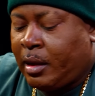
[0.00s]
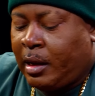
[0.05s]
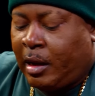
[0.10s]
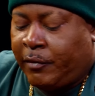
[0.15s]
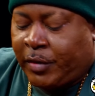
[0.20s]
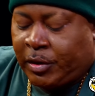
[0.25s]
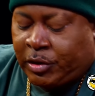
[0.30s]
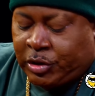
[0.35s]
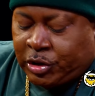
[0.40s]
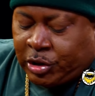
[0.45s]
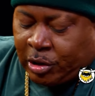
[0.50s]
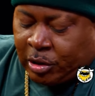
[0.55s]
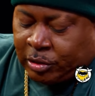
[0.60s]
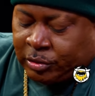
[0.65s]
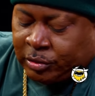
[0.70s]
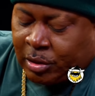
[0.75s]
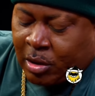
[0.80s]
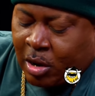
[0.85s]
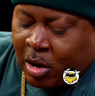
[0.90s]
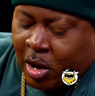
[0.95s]
If the
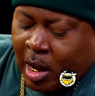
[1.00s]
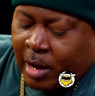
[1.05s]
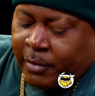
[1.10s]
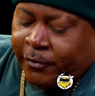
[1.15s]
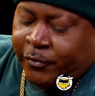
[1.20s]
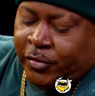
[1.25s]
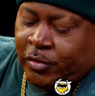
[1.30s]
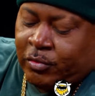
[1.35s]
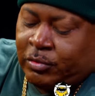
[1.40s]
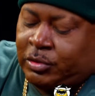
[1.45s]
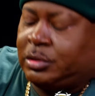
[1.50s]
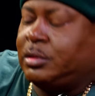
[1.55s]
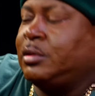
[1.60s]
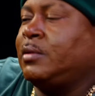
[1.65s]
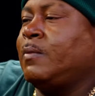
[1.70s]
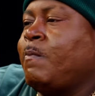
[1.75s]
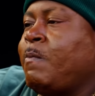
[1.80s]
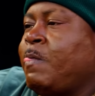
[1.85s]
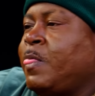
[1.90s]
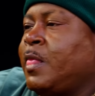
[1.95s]
children are our future,
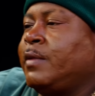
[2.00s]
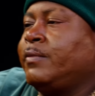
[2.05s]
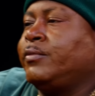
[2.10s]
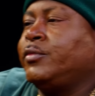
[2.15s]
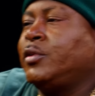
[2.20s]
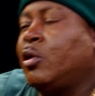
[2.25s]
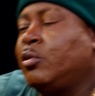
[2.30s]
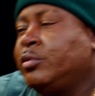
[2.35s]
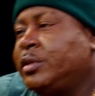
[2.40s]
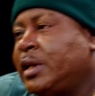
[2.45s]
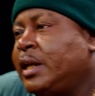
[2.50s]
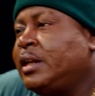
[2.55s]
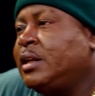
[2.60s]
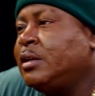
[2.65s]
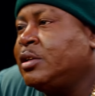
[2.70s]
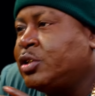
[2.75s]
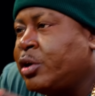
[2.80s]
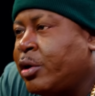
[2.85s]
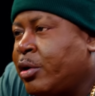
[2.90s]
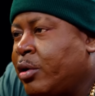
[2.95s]
don't they
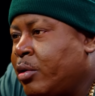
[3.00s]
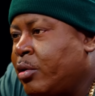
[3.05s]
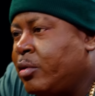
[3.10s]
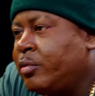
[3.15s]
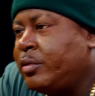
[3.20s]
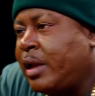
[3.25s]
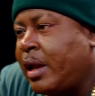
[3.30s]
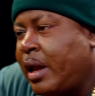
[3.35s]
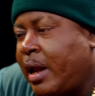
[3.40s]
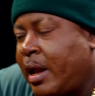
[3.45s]
deserve to